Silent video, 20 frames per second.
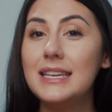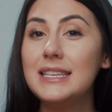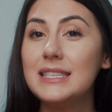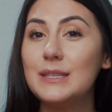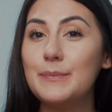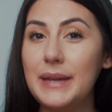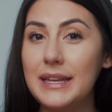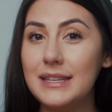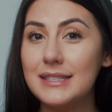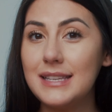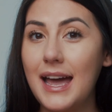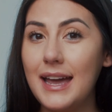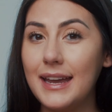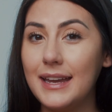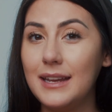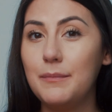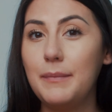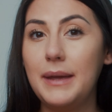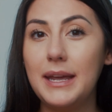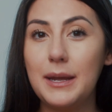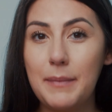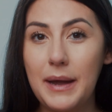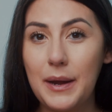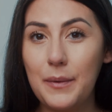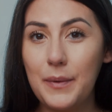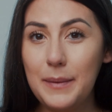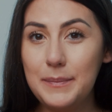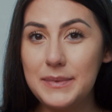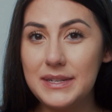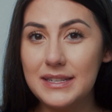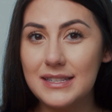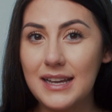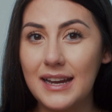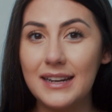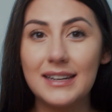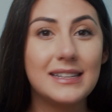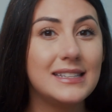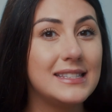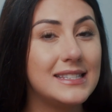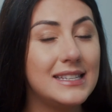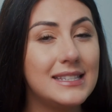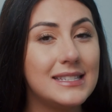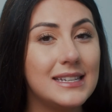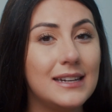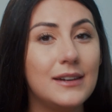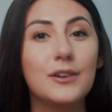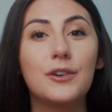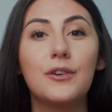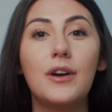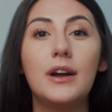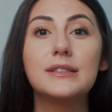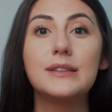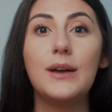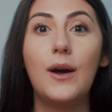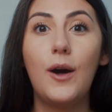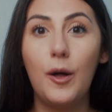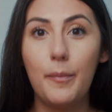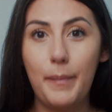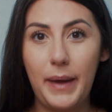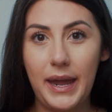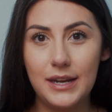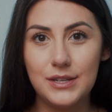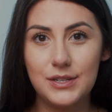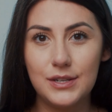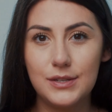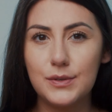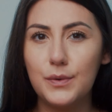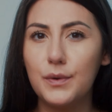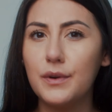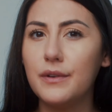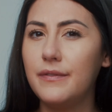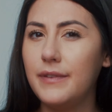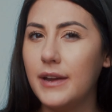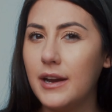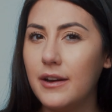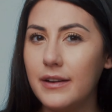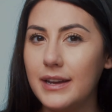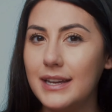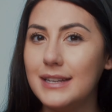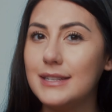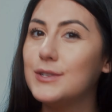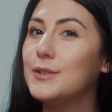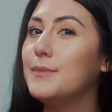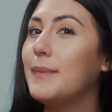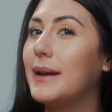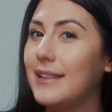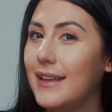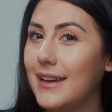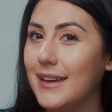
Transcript: This means I can make my web design consistent across all pages or vary it to my